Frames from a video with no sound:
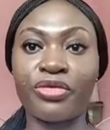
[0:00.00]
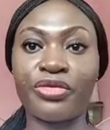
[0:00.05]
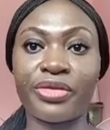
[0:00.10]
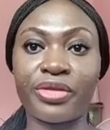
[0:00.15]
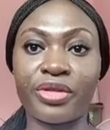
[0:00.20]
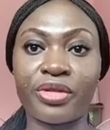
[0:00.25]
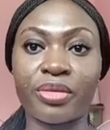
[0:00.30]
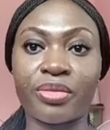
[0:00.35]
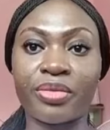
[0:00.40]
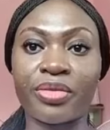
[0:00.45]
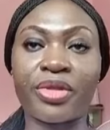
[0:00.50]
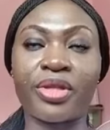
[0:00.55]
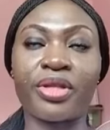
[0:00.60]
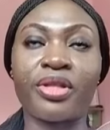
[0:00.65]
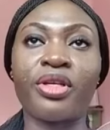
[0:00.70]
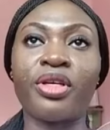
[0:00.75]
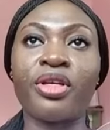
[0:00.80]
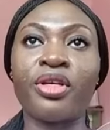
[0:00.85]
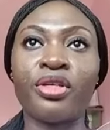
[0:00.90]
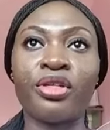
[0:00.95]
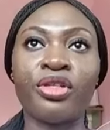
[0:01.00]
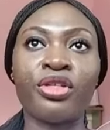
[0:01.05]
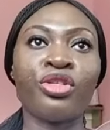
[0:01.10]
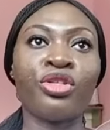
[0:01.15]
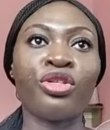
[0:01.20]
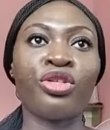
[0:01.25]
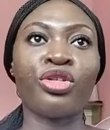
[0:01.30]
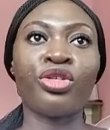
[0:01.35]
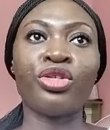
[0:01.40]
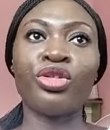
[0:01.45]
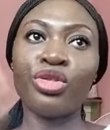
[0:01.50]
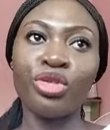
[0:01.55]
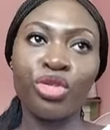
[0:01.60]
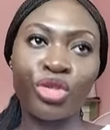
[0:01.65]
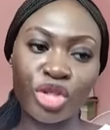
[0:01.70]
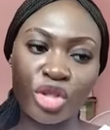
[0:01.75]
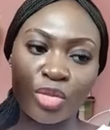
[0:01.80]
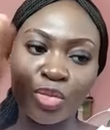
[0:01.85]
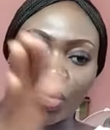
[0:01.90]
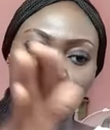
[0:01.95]
of something,
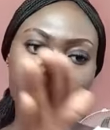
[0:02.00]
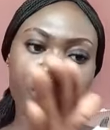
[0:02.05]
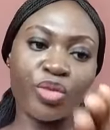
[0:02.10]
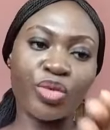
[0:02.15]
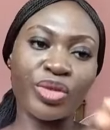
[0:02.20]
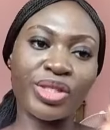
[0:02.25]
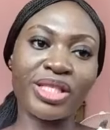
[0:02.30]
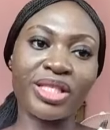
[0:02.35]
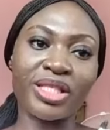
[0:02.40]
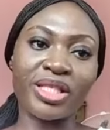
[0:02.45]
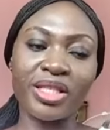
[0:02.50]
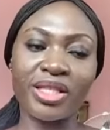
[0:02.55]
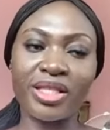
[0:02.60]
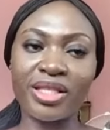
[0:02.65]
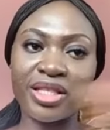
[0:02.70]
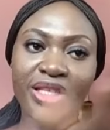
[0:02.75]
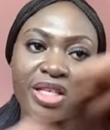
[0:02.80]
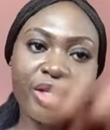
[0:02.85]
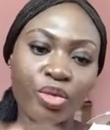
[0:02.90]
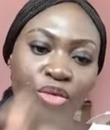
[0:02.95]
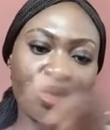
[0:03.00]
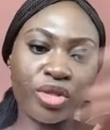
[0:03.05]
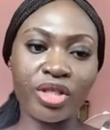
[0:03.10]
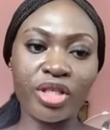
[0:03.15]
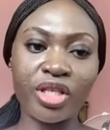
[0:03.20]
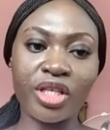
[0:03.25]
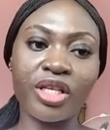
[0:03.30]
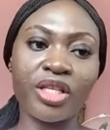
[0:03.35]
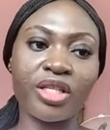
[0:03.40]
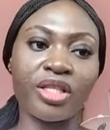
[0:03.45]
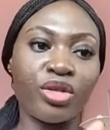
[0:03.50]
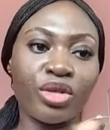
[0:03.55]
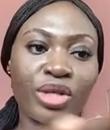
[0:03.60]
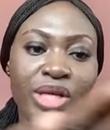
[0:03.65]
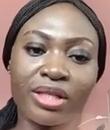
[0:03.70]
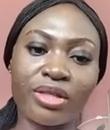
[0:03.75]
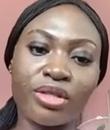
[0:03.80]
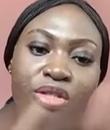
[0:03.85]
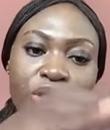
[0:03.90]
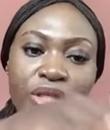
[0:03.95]
you just put it with it. He would see it.
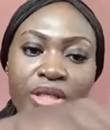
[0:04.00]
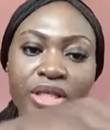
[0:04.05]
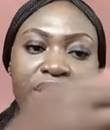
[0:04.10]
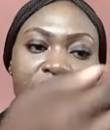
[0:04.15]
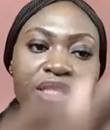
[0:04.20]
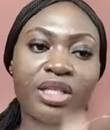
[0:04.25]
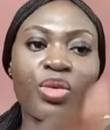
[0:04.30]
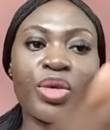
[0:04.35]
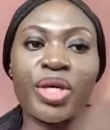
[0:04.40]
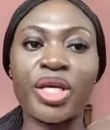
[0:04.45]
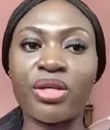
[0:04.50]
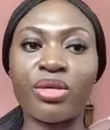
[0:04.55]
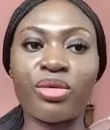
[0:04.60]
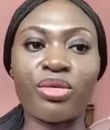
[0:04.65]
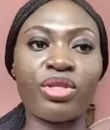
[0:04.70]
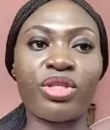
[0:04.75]
You can turn it in a way he